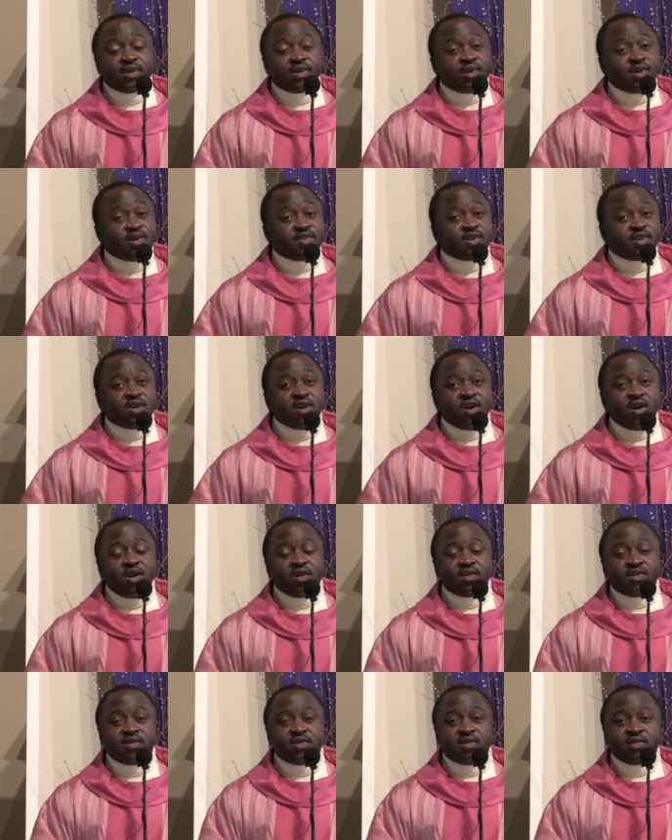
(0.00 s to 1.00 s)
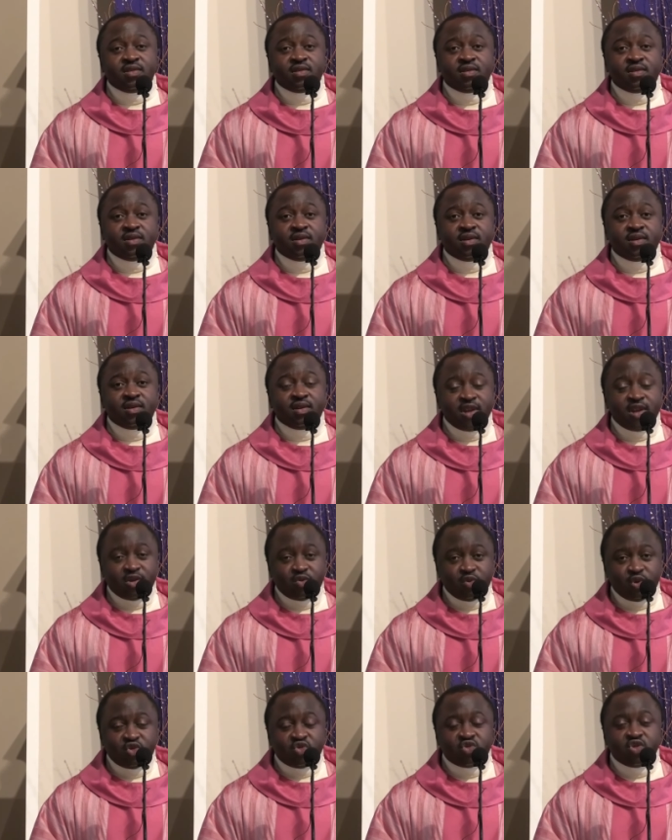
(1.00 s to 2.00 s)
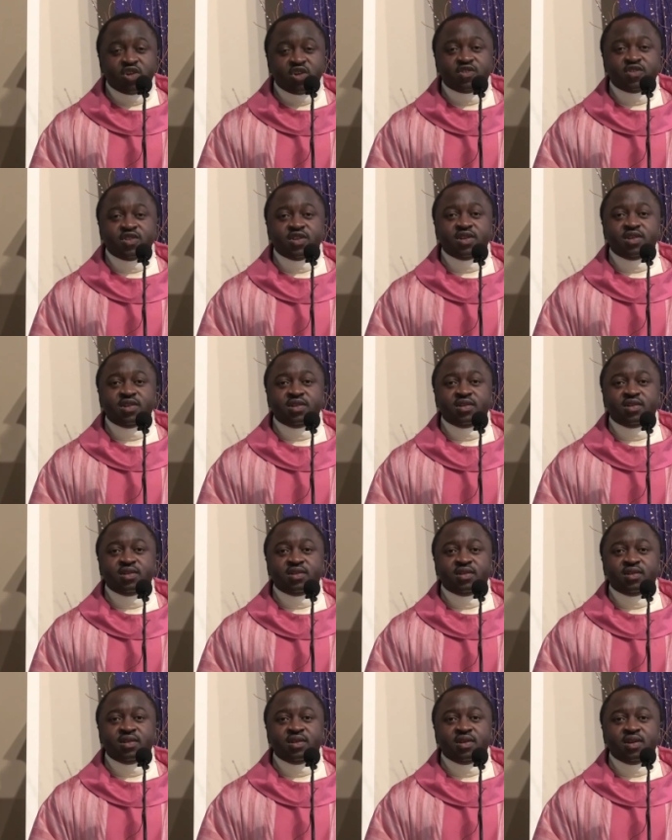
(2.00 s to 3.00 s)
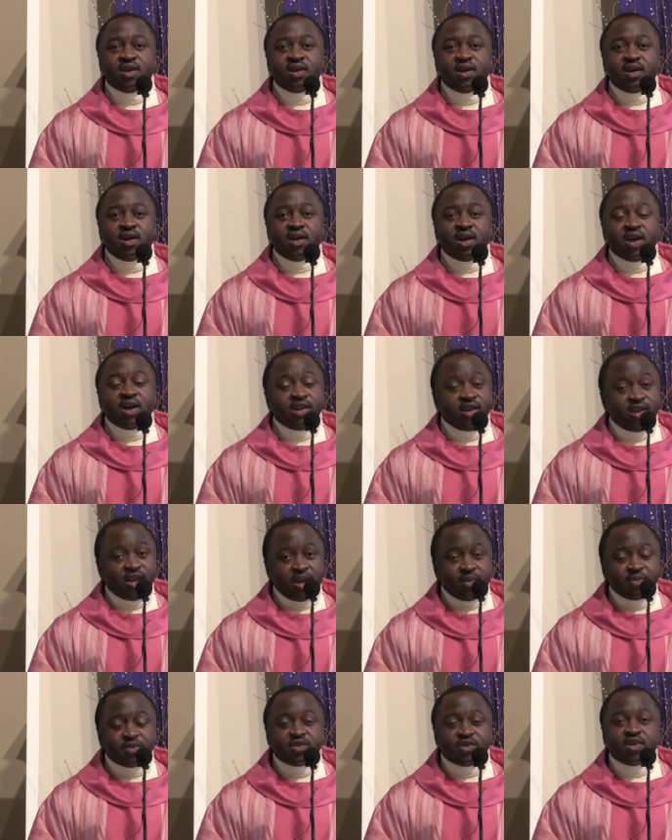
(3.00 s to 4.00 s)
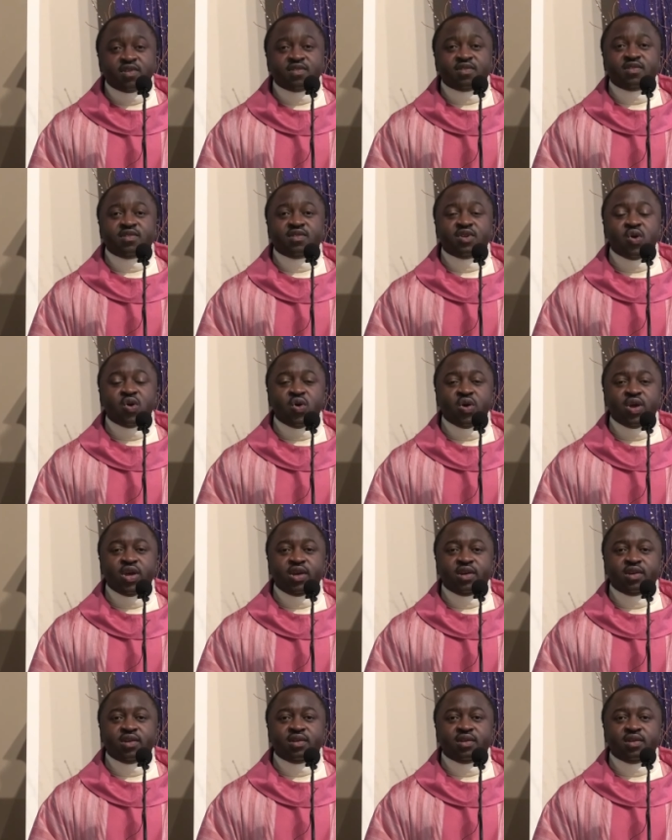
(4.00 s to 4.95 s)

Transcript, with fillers: He's a God that we trust in, and He keeps us going.